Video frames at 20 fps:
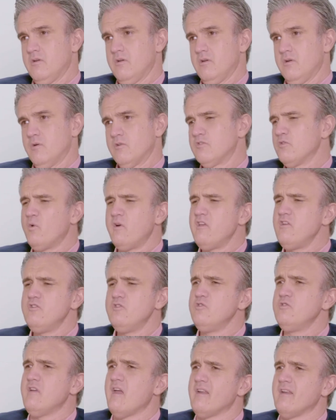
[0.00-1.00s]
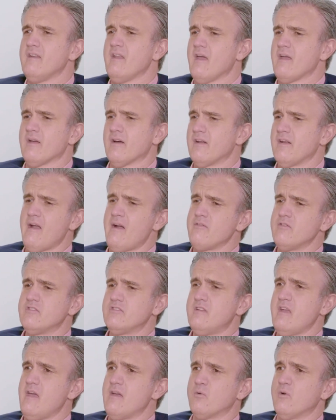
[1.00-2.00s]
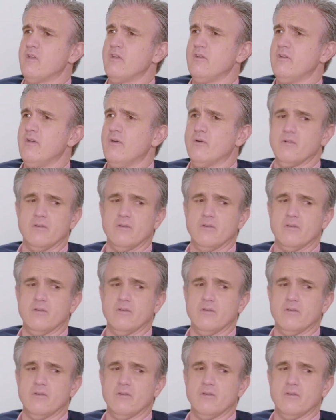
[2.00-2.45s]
So what do you do day to day? On an average day, what do you do?